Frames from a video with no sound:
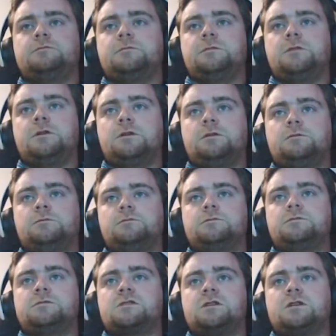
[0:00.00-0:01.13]
No,
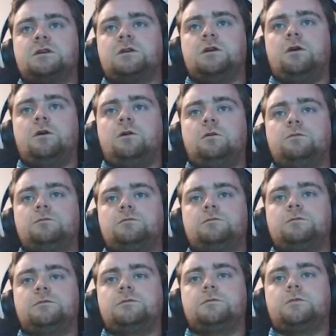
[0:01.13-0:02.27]
it's going to go
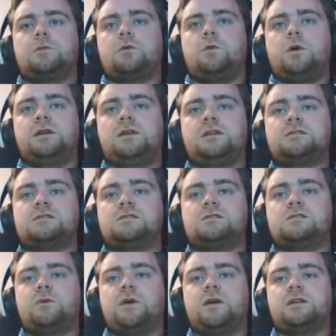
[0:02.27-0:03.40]
quite a
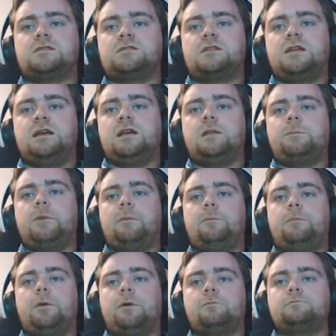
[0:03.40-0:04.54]
distance away. It's an eagle
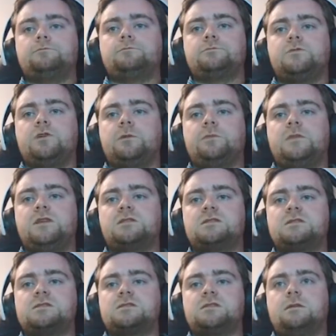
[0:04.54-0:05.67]
putt, but from
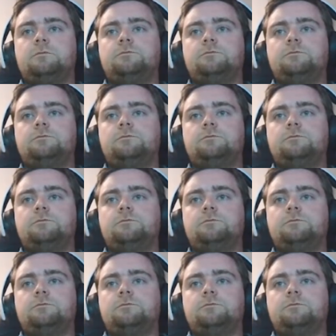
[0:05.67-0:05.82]
distance, so.